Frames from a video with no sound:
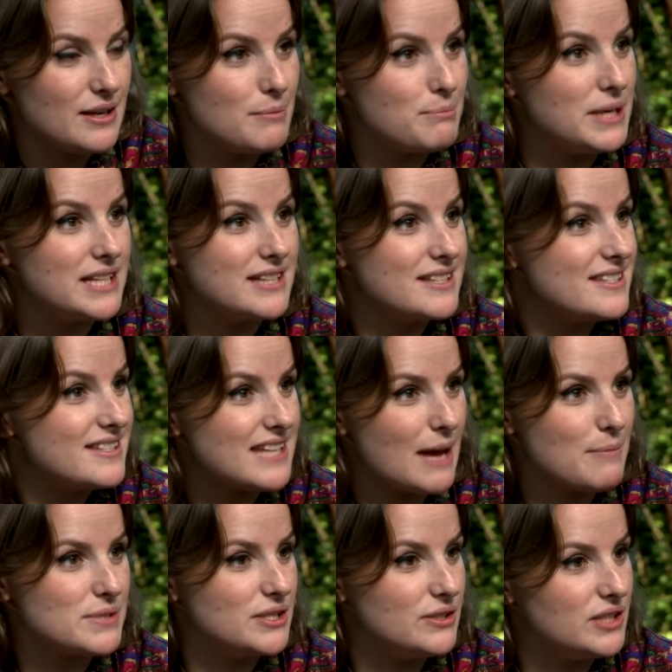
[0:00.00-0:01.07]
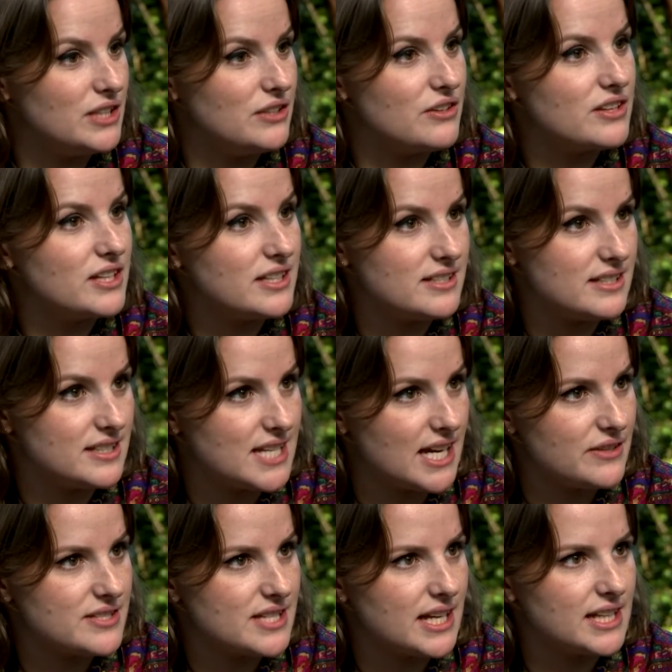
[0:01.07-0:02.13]
a pittance, absolutely nothing, to the
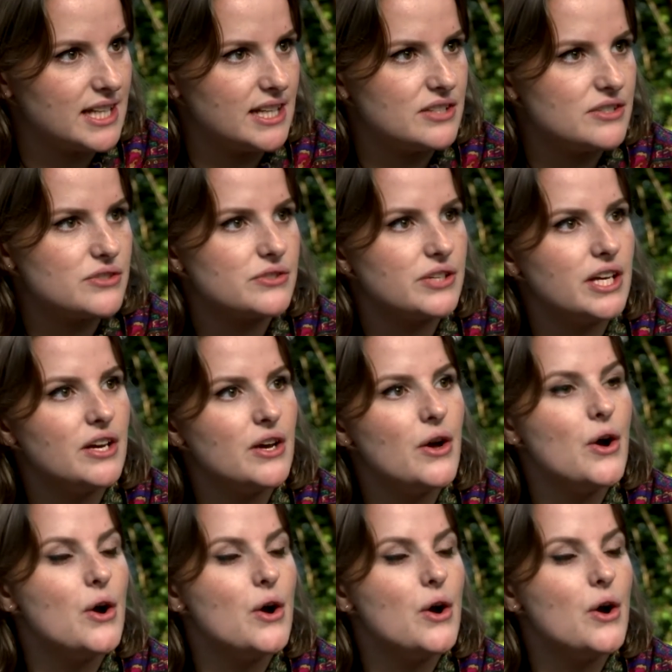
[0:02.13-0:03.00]
downcycling industry,